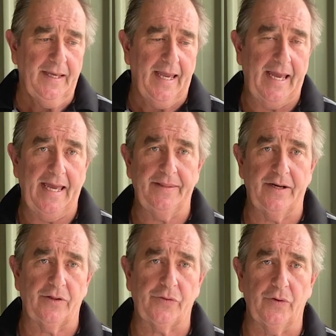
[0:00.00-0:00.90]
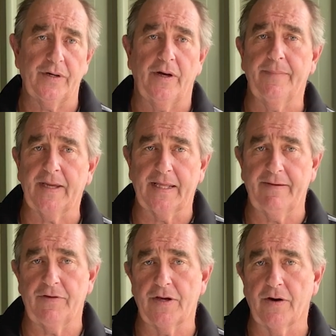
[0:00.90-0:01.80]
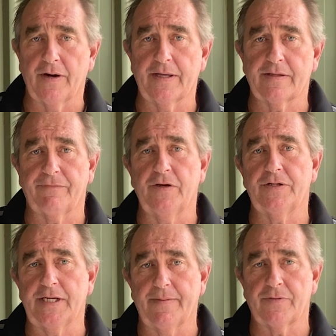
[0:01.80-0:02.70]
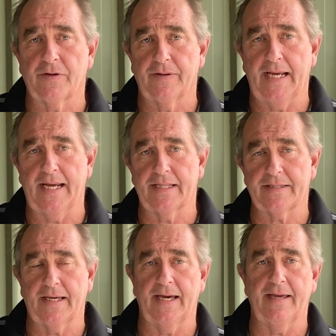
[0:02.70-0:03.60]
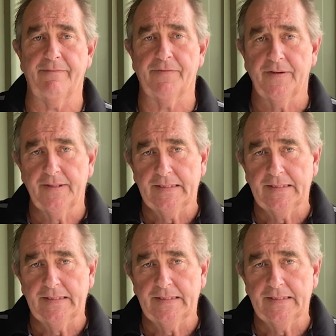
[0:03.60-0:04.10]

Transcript: and then I thought I'm going to give you guys a few tips on how to save